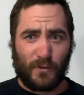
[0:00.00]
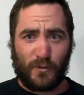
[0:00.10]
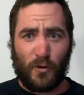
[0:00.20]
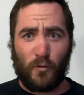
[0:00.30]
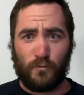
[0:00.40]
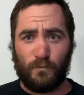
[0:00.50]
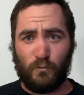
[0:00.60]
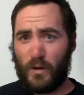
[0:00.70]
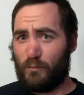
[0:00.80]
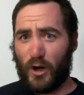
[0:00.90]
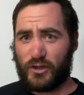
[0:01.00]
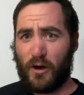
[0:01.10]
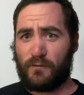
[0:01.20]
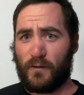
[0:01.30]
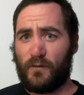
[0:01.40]
Cool. We brushed
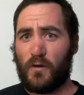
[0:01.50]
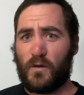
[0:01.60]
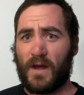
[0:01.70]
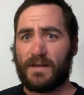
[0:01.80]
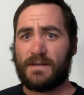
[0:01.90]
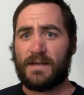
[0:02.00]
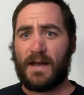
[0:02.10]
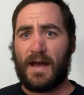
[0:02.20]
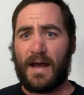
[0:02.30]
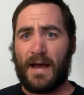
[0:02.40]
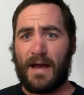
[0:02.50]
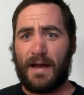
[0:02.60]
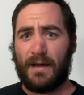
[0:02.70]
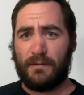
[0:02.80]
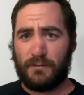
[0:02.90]
over a few things.
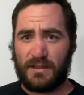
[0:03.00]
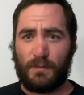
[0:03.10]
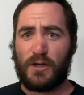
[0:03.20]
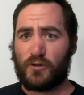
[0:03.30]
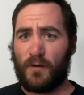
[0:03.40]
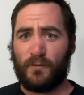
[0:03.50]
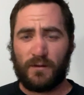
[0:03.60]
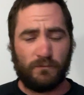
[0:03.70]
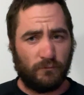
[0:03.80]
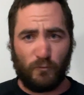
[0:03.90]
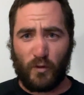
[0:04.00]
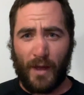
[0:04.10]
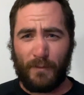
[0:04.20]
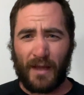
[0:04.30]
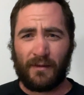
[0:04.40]
Spin drift, we'll
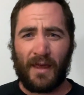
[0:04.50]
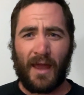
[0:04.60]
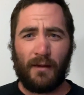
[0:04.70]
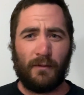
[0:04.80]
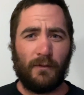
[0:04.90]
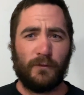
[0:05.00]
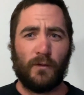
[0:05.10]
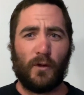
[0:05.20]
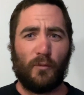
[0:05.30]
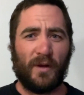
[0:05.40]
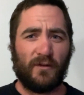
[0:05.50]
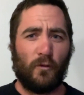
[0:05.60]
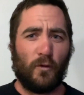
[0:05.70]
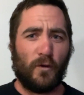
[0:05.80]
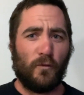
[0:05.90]
come back to that. I'll do a little
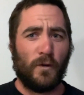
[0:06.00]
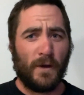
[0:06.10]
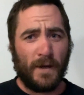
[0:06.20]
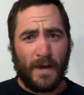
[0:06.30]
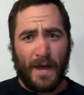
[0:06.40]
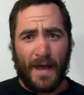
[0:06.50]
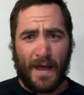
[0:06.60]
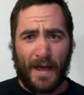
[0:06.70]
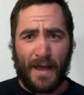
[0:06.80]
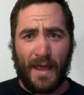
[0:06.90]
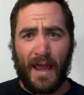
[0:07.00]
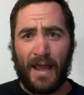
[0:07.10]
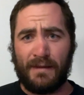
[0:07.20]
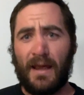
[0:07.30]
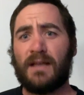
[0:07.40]
pictorial.
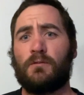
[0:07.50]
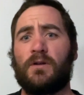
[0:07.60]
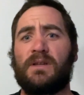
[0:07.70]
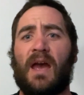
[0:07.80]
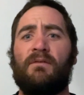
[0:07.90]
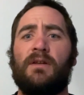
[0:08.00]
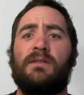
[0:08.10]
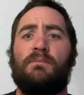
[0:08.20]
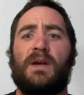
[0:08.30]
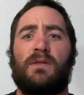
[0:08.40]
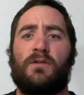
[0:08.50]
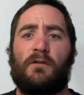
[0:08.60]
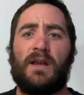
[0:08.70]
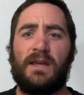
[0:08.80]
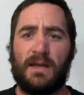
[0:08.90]
And Yax wanted to cover the big
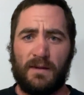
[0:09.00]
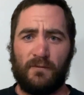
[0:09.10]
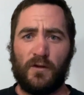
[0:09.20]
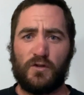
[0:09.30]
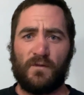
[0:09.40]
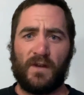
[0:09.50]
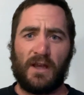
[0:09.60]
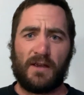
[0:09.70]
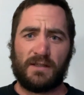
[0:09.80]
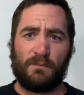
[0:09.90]
3 in future videos.